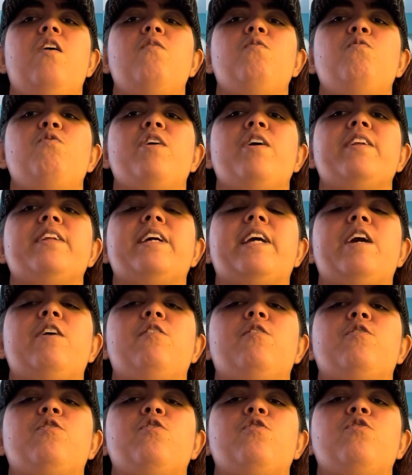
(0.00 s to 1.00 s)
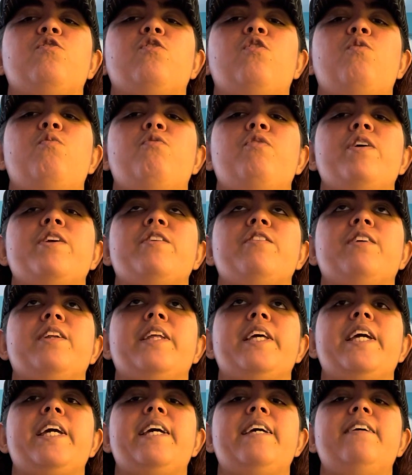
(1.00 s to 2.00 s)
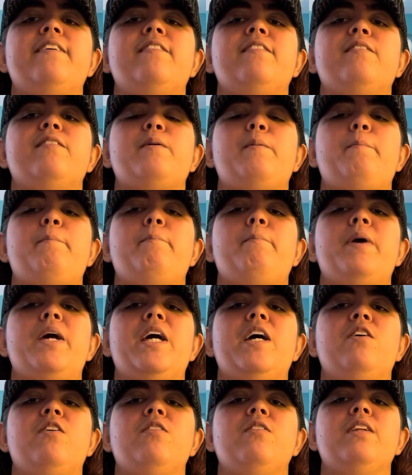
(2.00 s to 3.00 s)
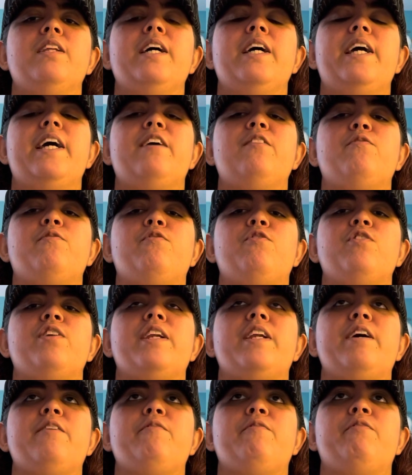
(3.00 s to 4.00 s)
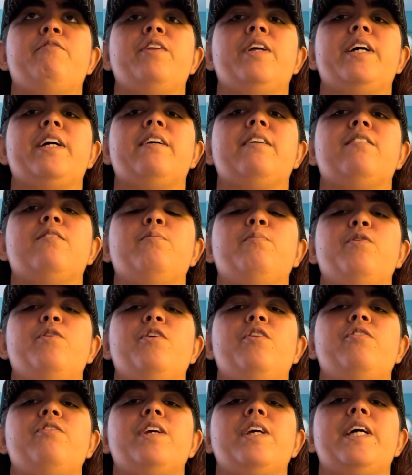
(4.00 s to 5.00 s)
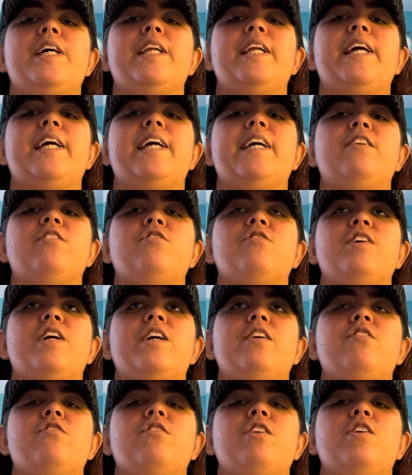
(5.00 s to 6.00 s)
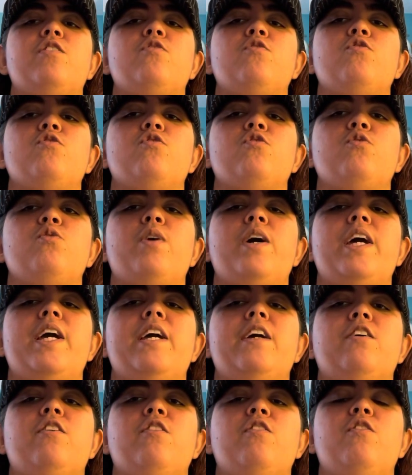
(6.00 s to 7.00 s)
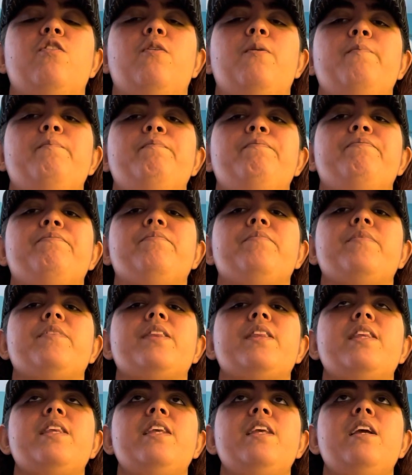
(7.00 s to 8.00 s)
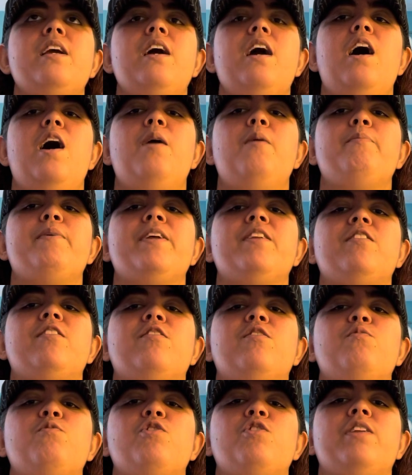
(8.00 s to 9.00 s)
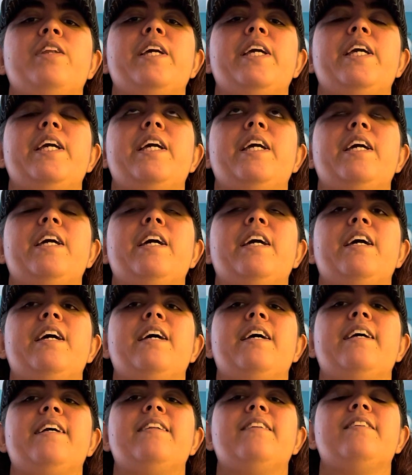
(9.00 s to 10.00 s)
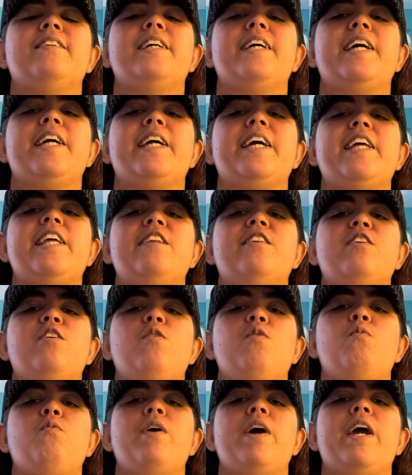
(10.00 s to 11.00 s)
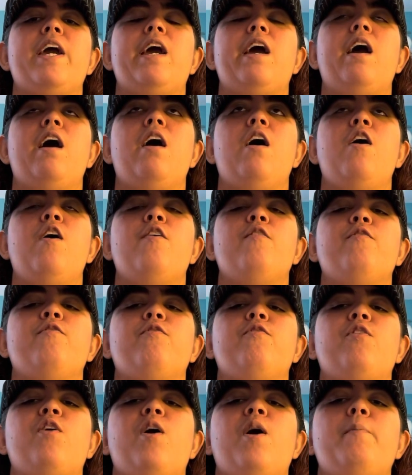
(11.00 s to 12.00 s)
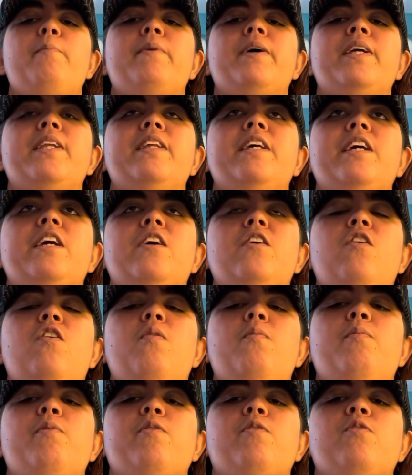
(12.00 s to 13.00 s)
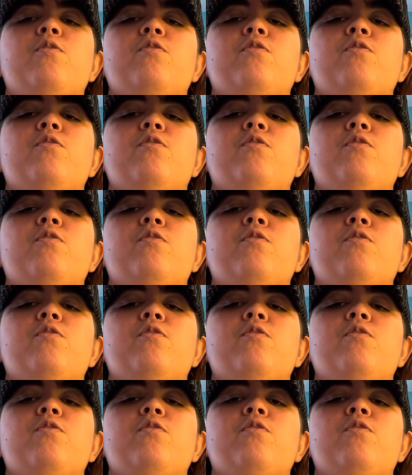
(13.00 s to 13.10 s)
one of the characters originally is male, and for the Netflix version, it gets changed into a girl. But it doesn't really take anything away from the overall